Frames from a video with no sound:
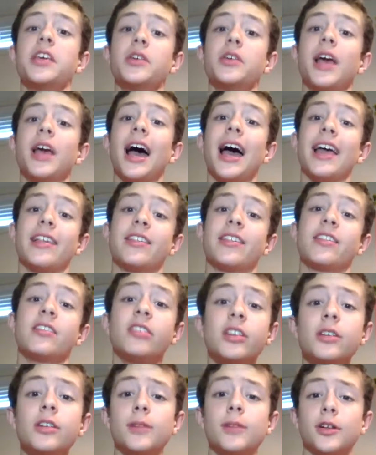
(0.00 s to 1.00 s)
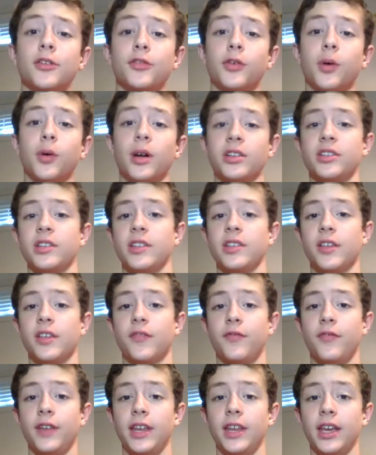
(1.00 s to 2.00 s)
you guys so much for watching this
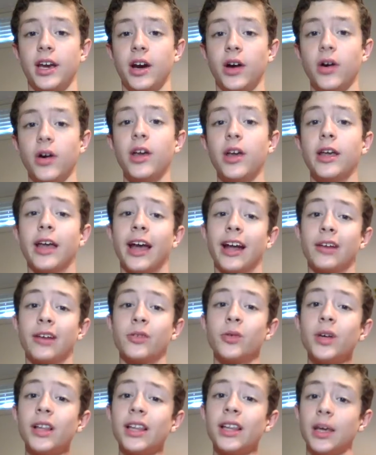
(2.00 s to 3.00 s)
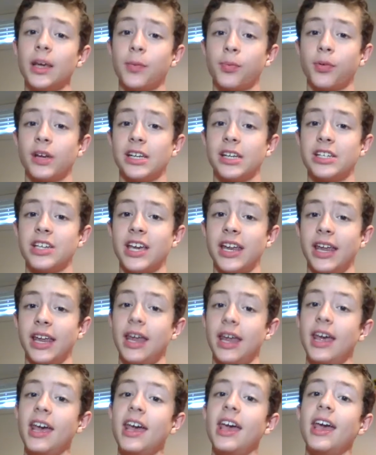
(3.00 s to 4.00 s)
video. I really appreciate it.
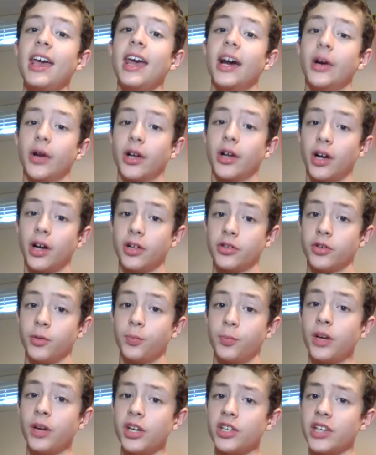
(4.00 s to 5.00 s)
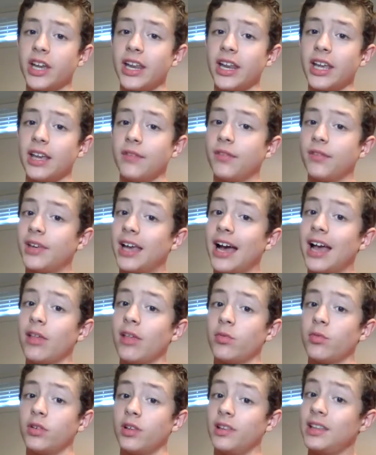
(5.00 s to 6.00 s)
I would also appreciate it if you guys
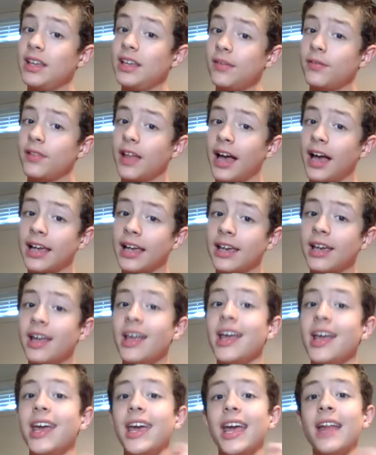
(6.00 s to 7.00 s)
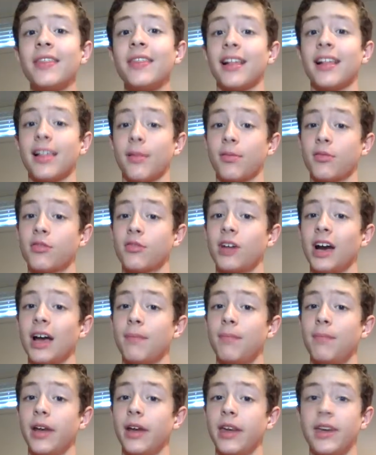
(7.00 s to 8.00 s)
would leave a like, hit that subscribe
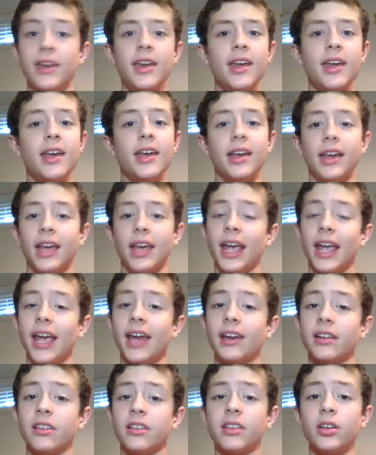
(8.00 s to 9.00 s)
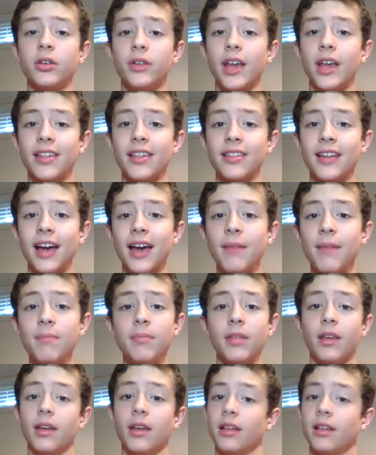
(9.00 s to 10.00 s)
button, and until next time,
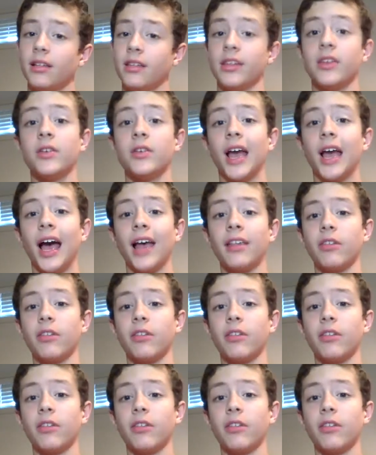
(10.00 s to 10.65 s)
see you guys